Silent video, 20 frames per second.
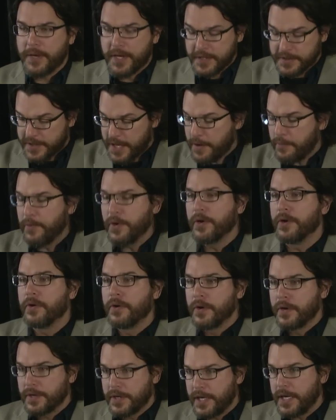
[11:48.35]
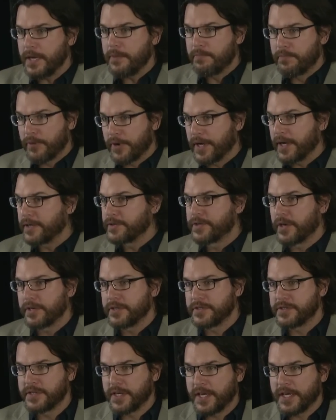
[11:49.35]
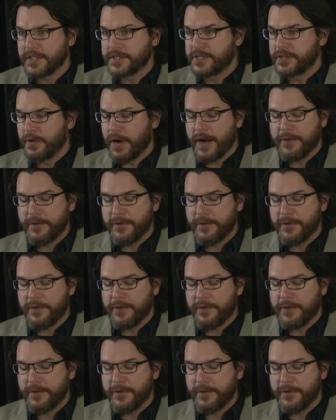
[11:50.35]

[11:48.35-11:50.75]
because they will keep bringing charges against you.